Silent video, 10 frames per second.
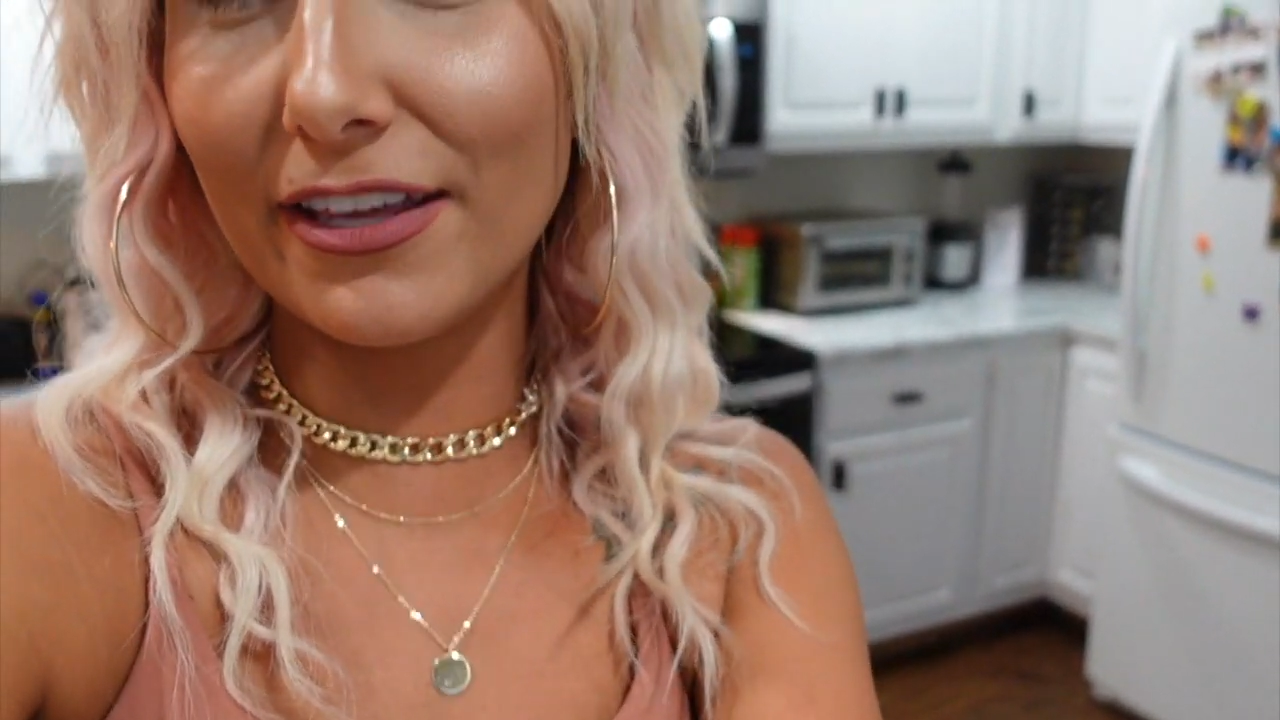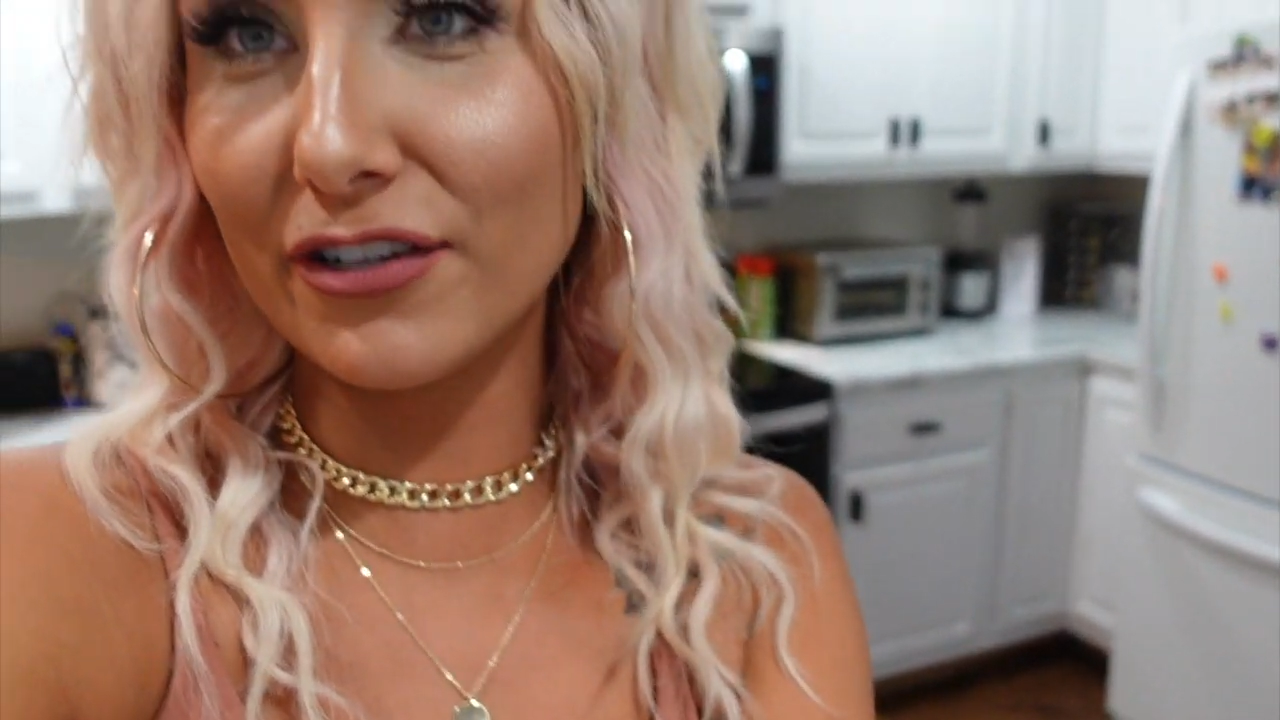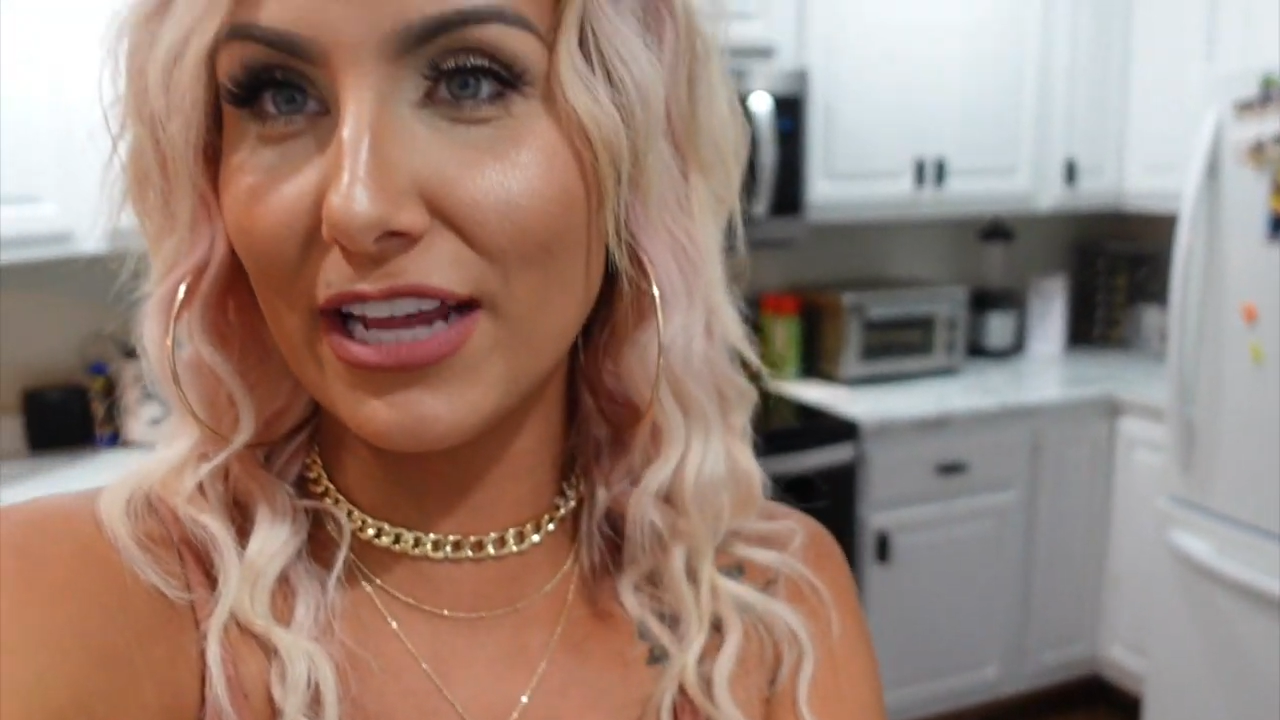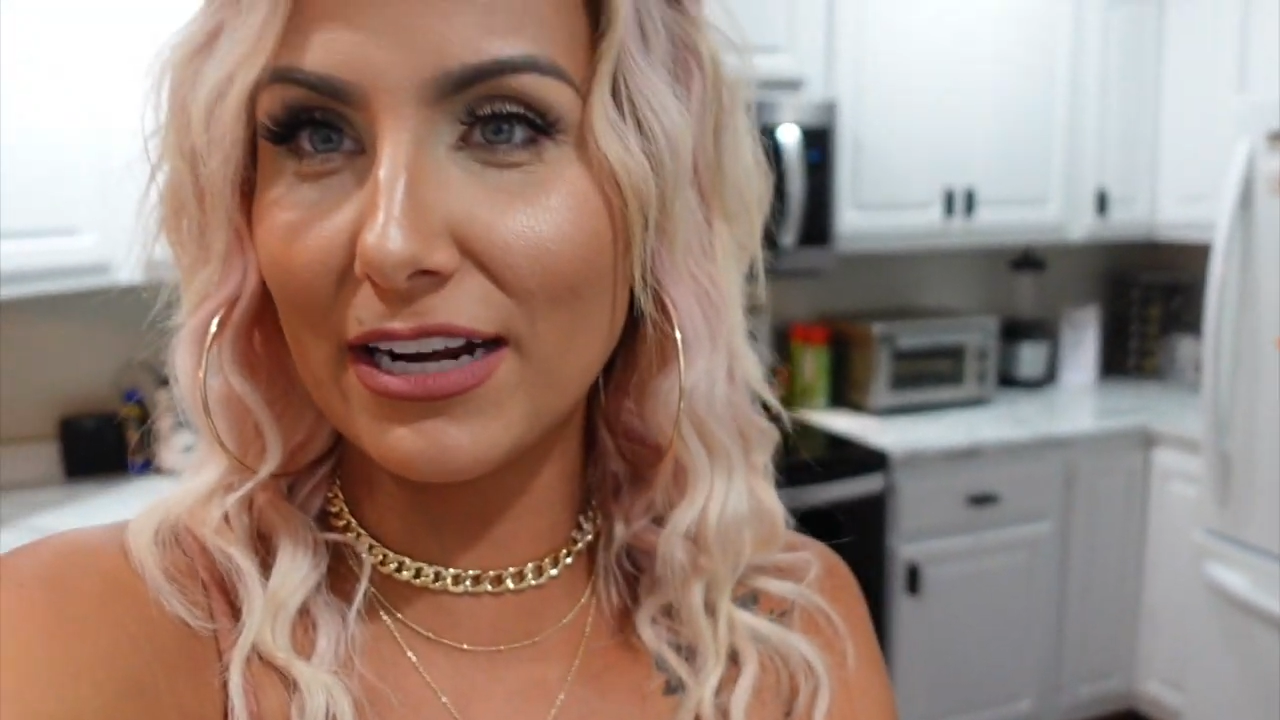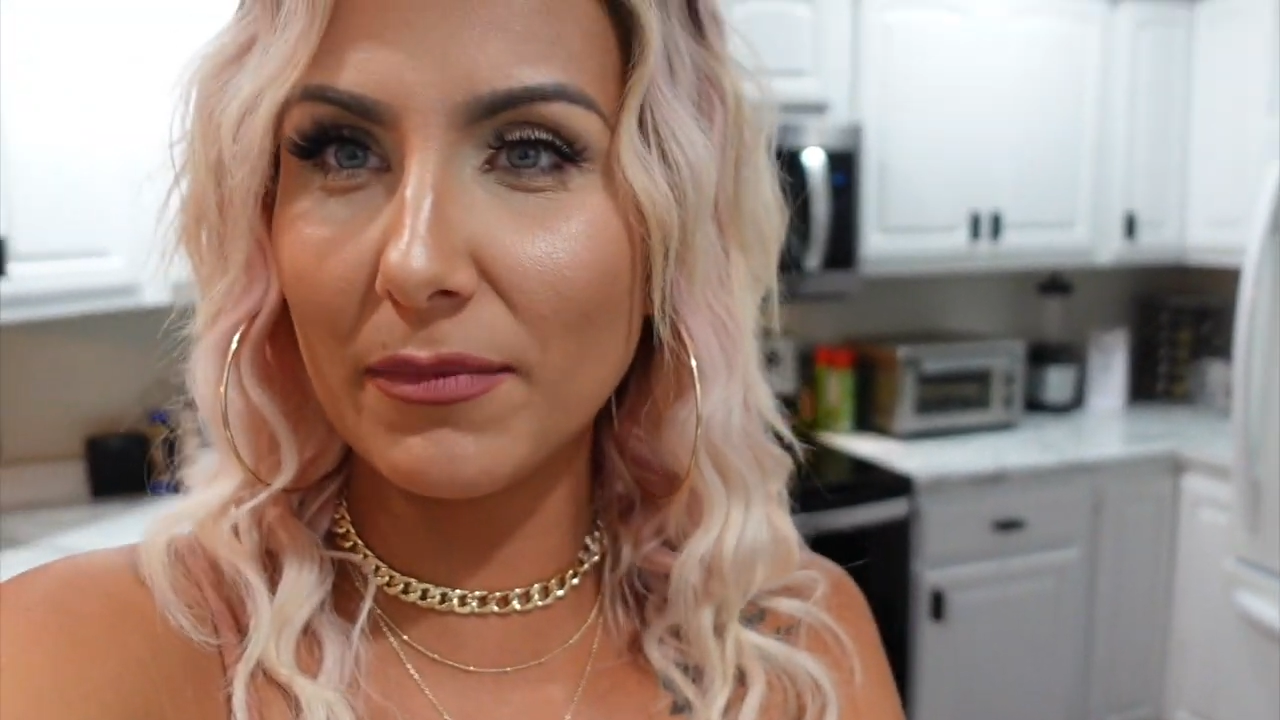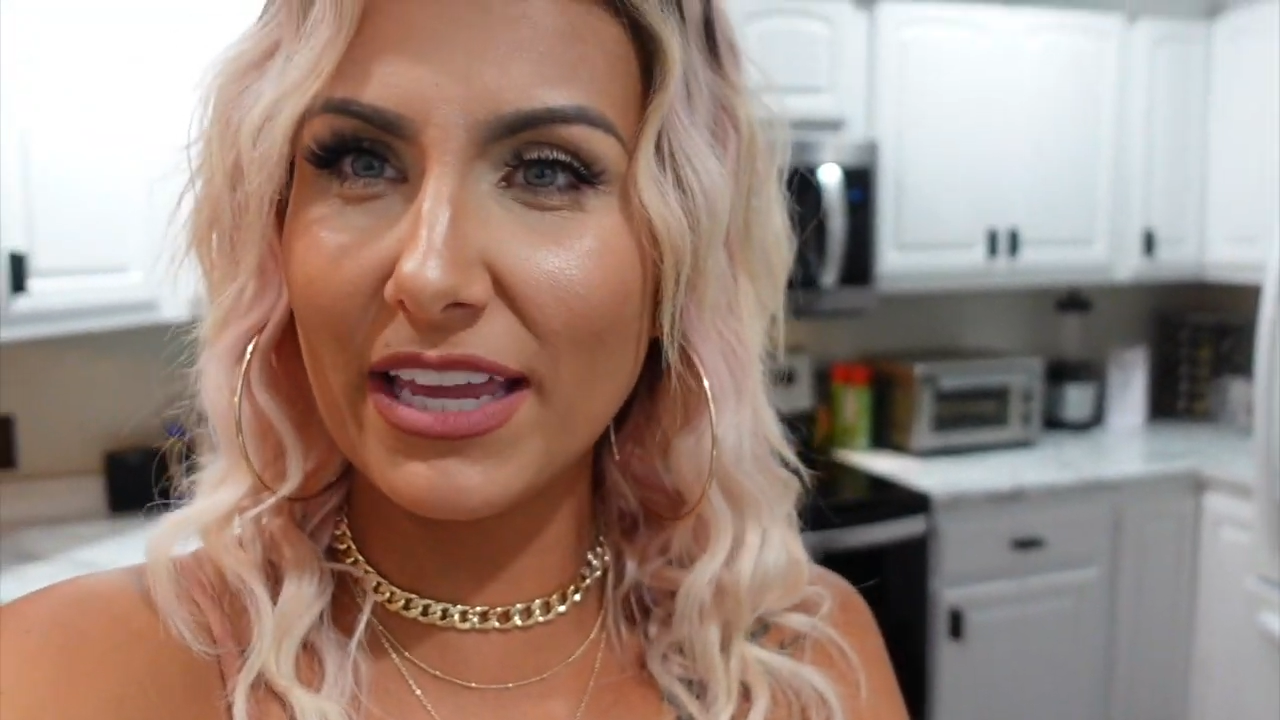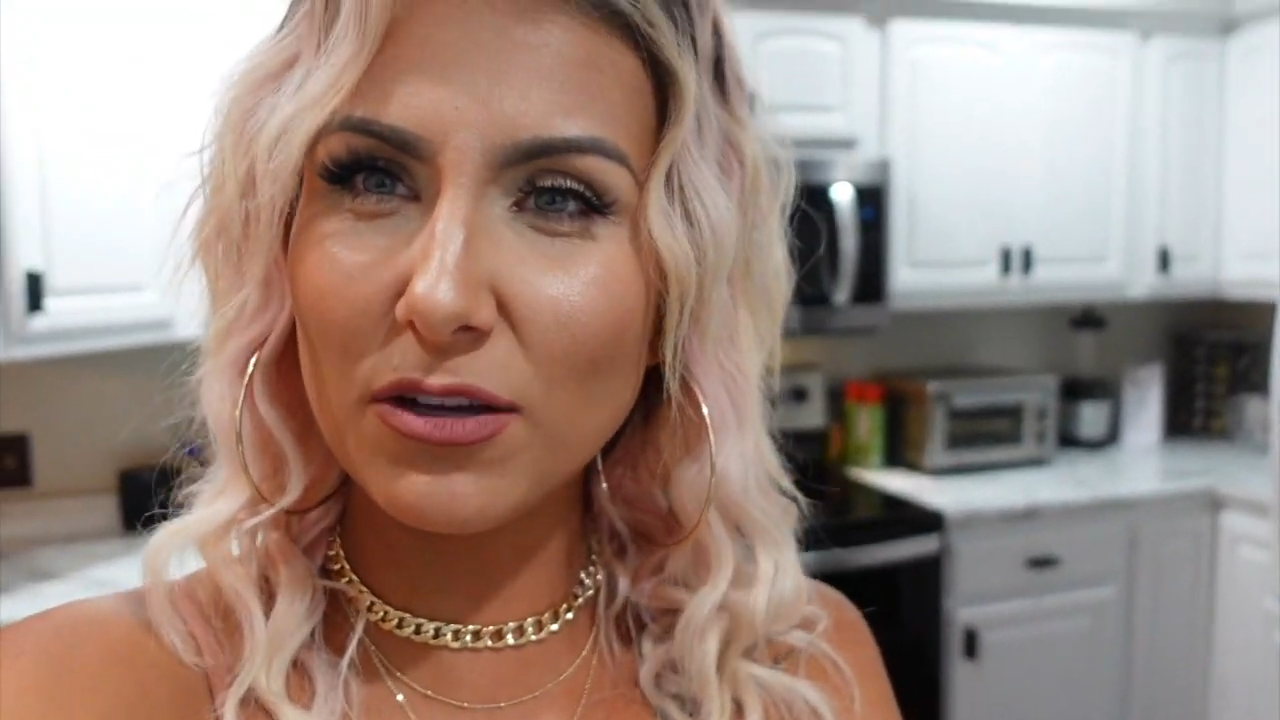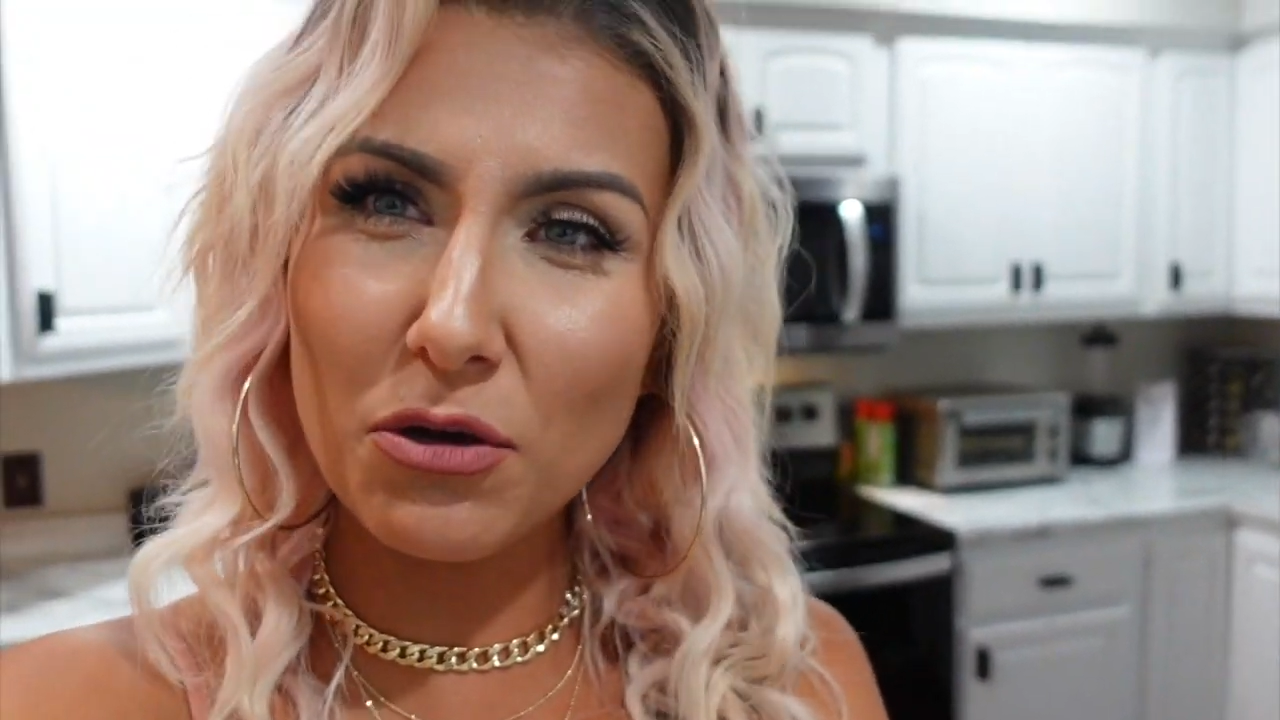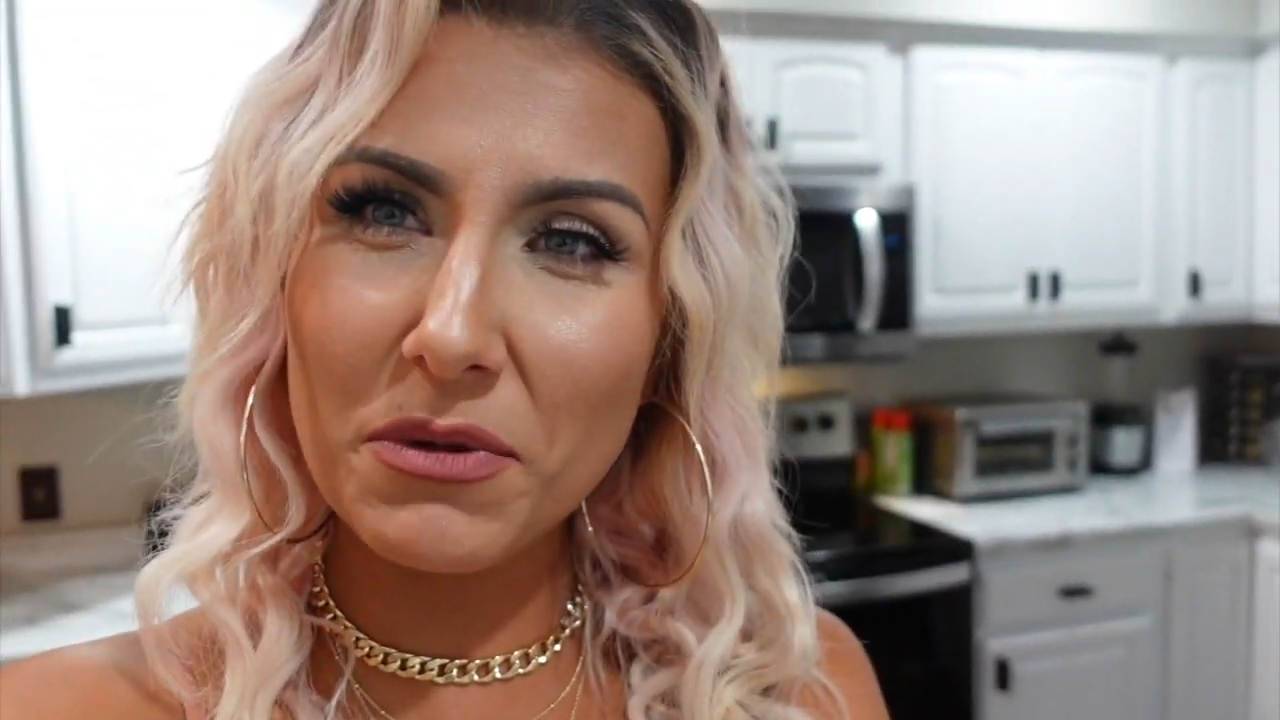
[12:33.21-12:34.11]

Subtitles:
other day and I'm like, oh,